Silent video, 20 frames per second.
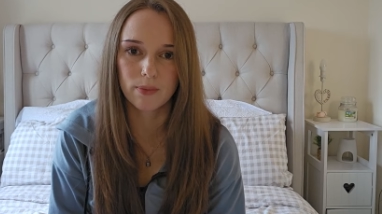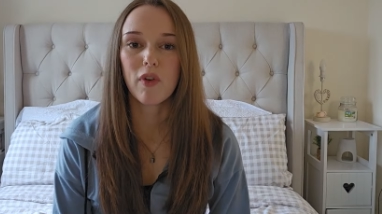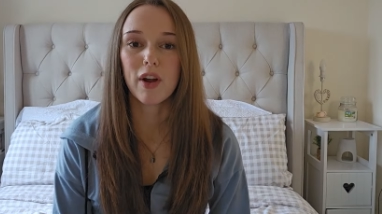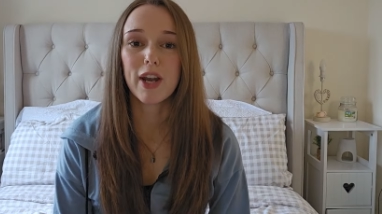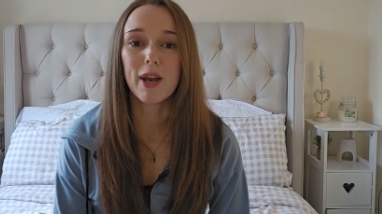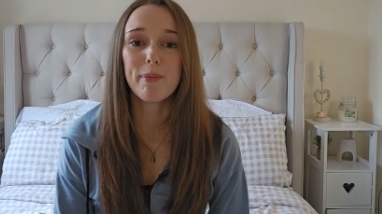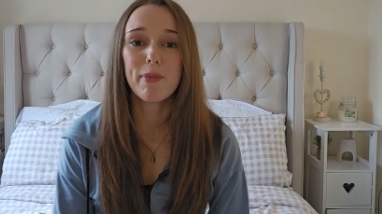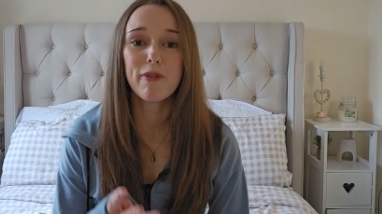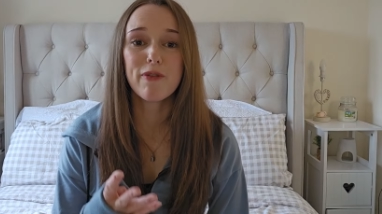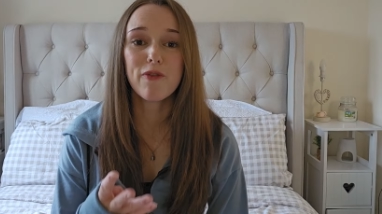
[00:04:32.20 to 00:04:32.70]
Right,
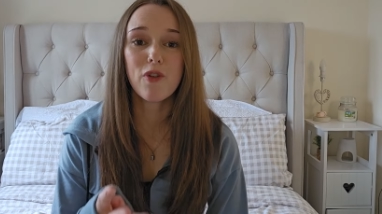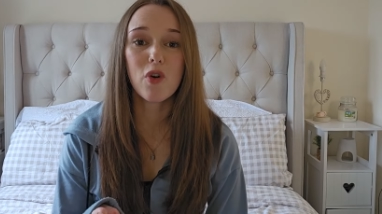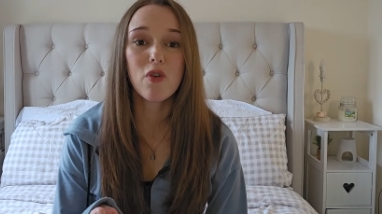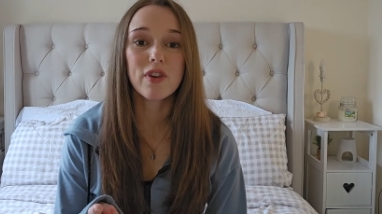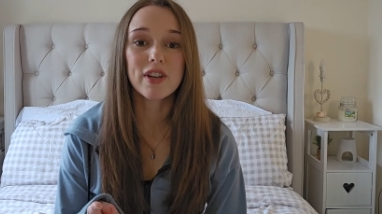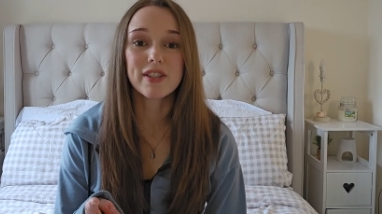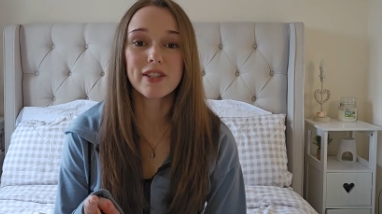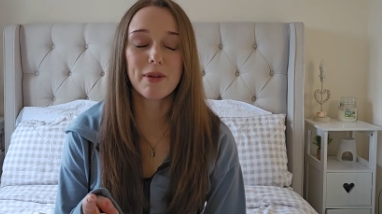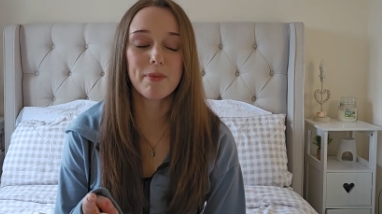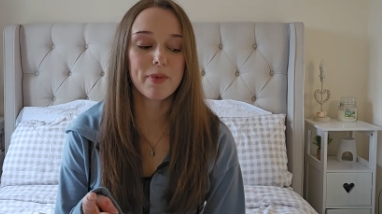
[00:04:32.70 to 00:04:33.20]
number 4
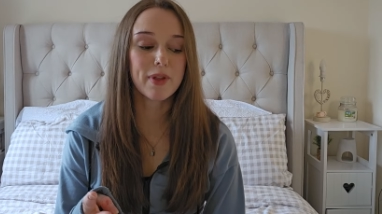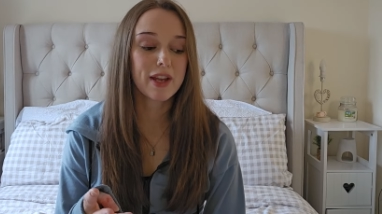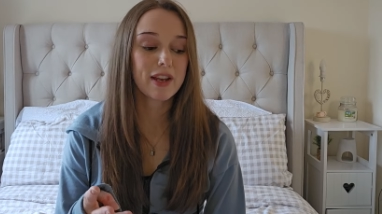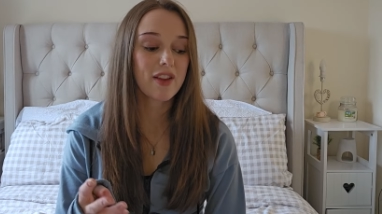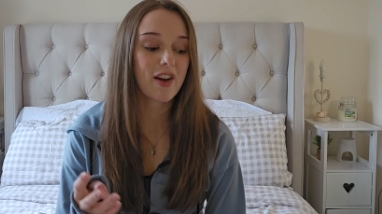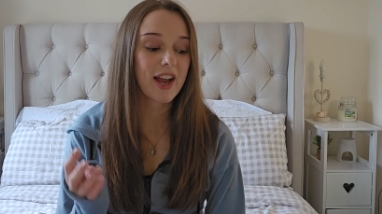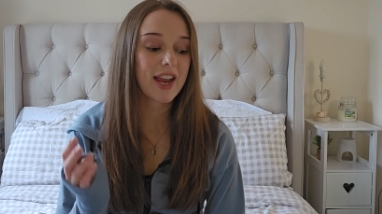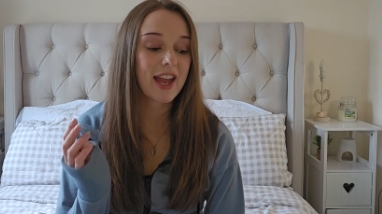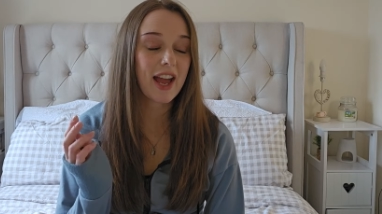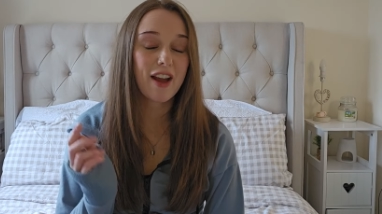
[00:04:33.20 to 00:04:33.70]
is something that
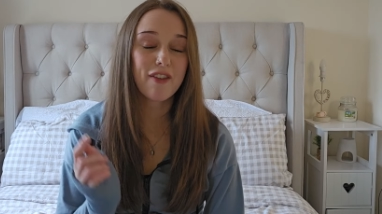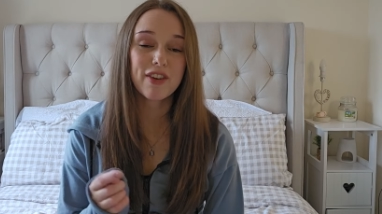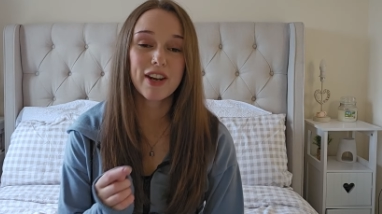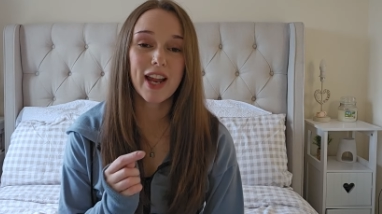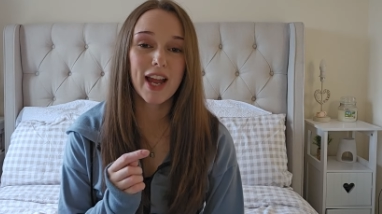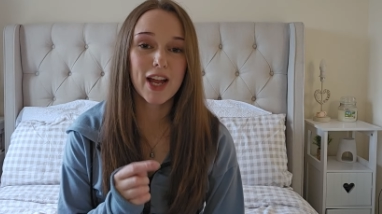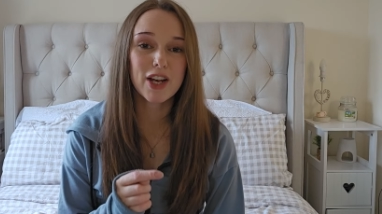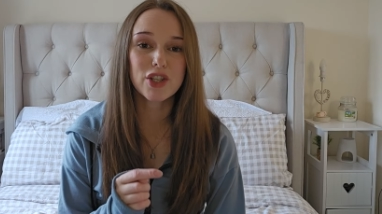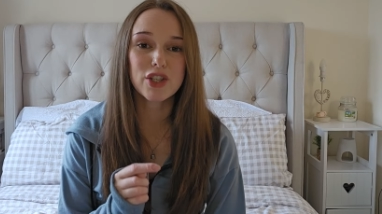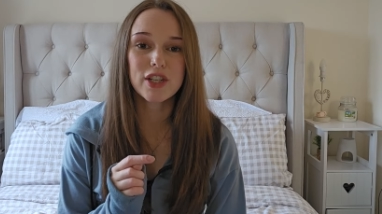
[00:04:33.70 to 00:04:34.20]
I haven't
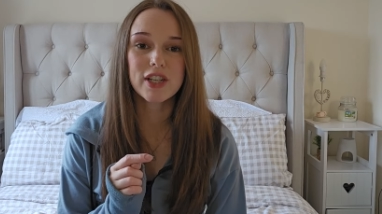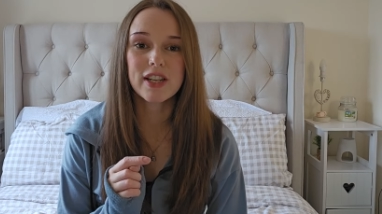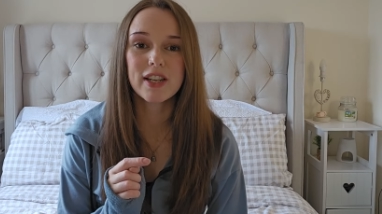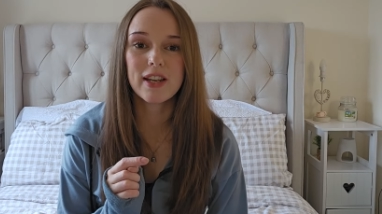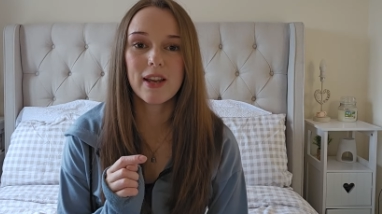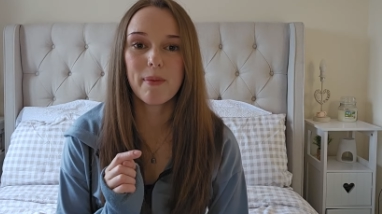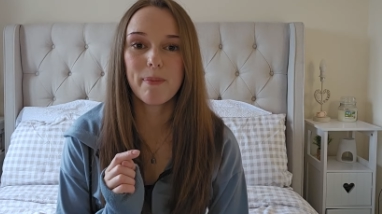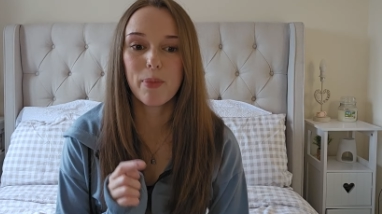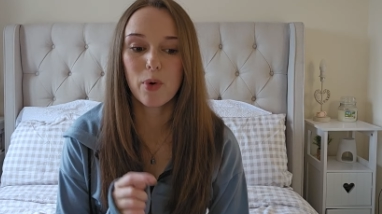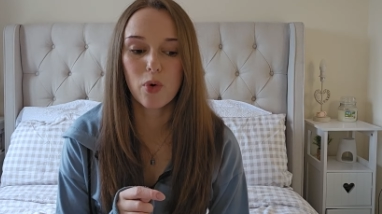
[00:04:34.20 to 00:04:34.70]
actually
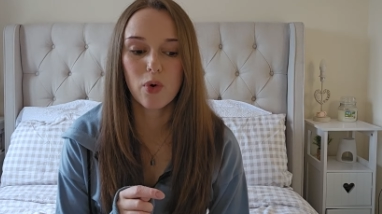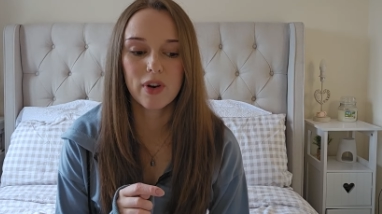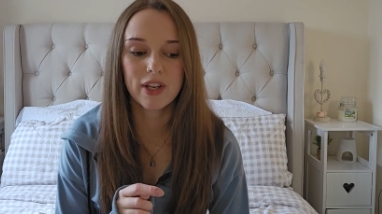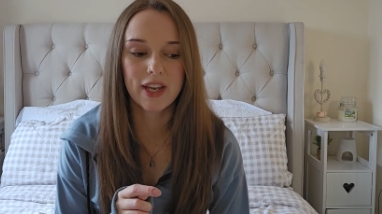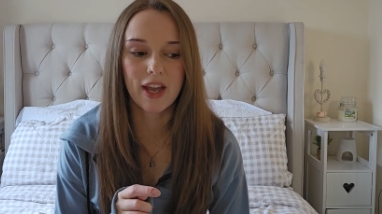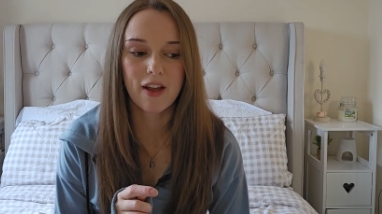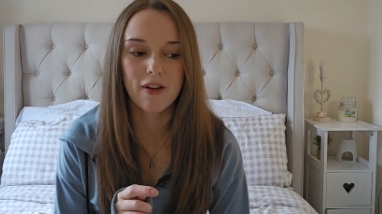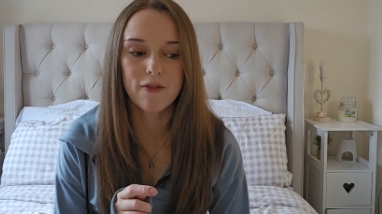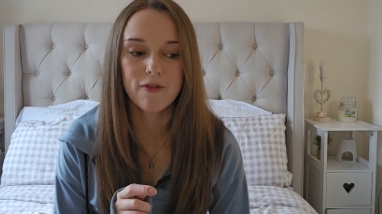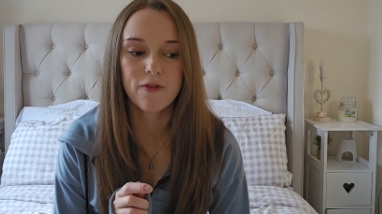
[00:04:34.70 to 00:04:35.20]
bought
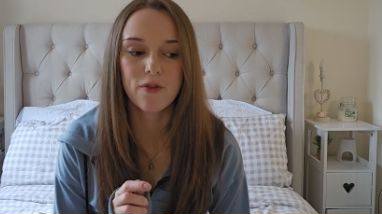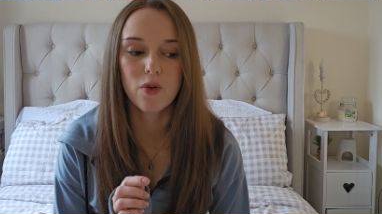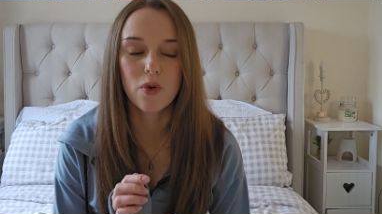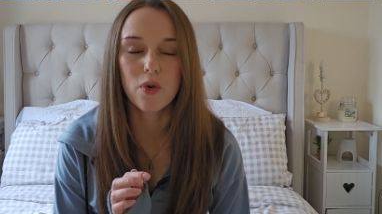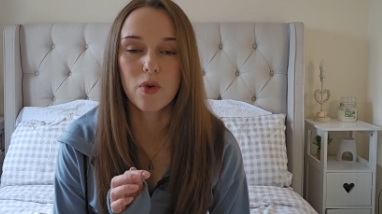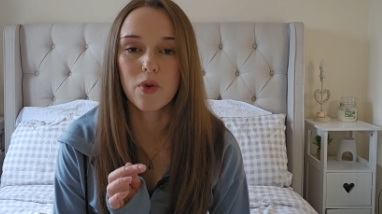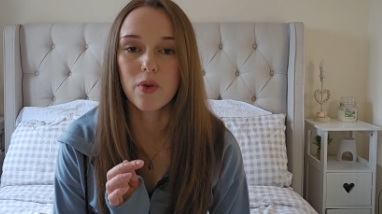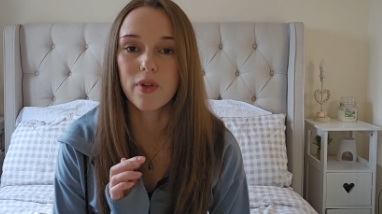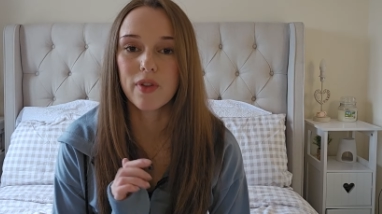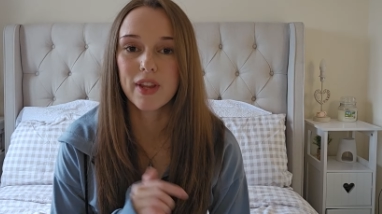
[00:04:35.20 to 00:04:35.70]
yet
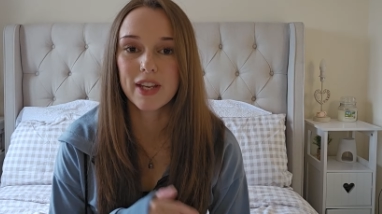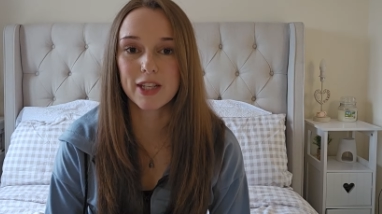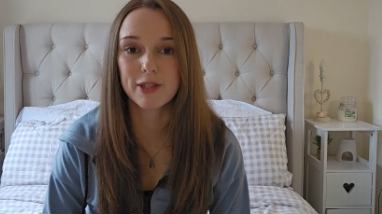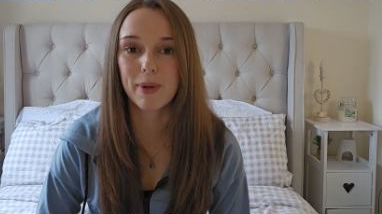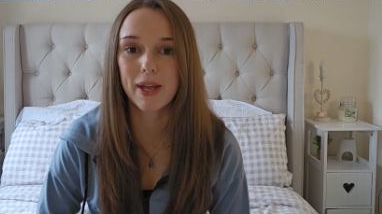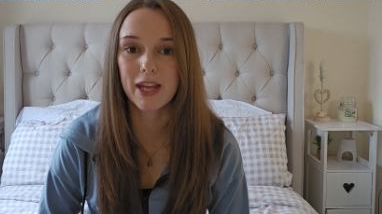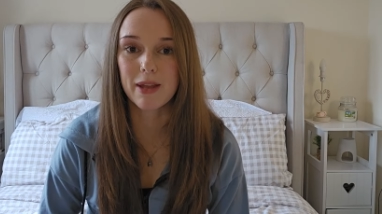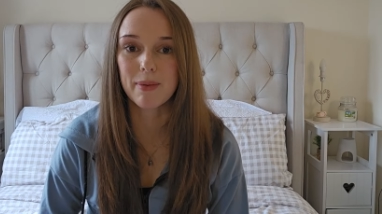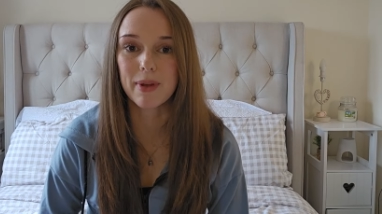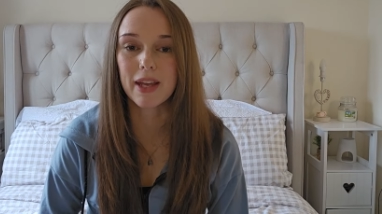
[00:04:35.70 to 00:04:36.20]
for this
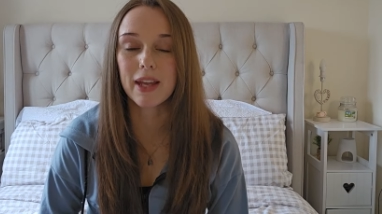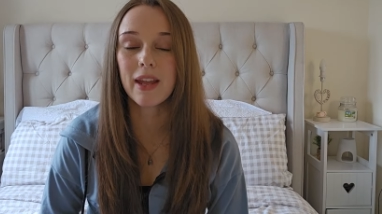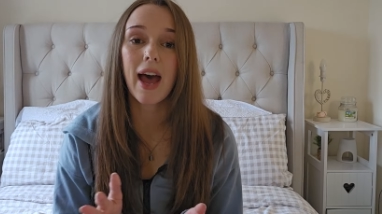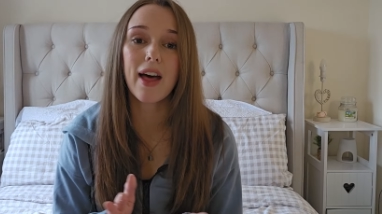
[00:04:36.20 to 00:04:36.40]
baby,